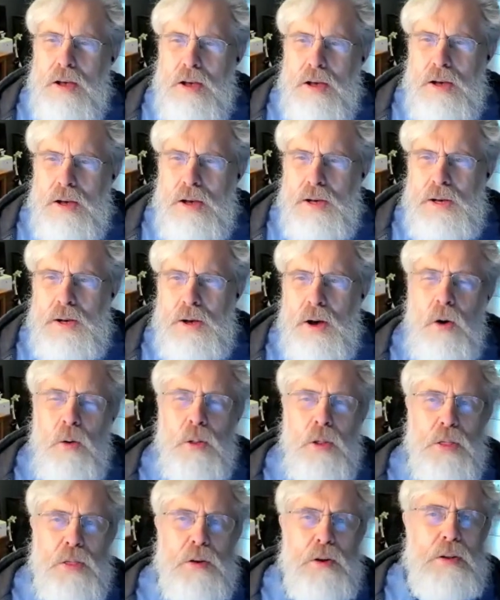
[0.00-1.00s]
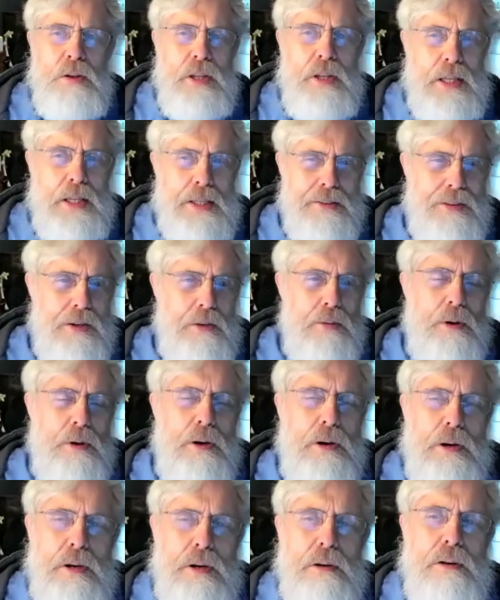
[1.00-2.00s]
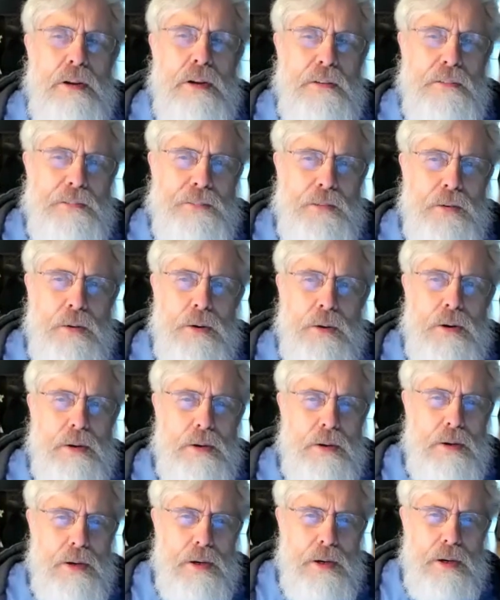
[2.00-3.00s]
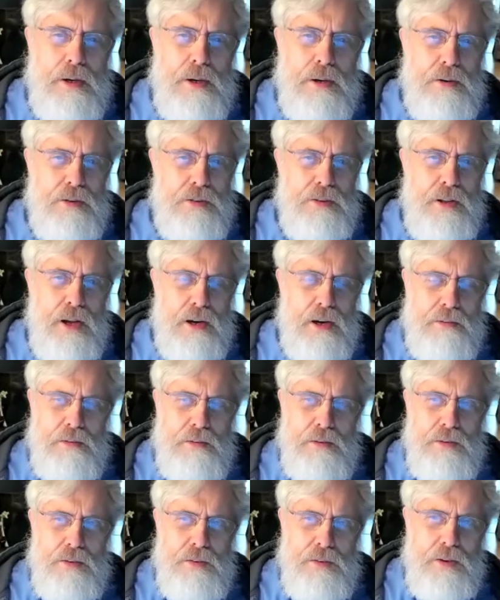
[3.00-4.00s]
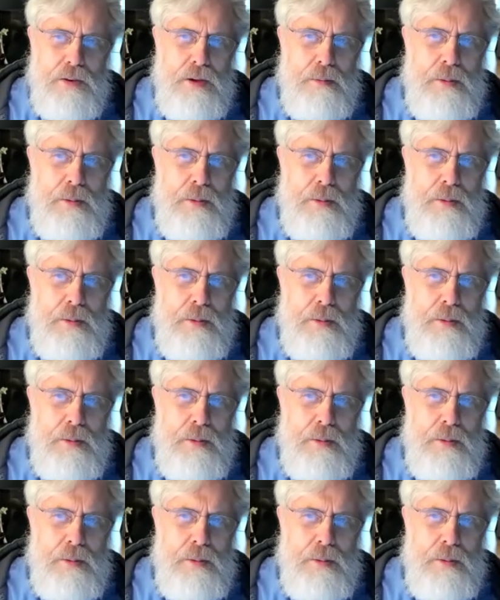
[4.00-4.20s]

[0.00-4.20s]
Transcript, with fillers: Uh, oh, the third thing is they were hungry for uh, crystallographers. I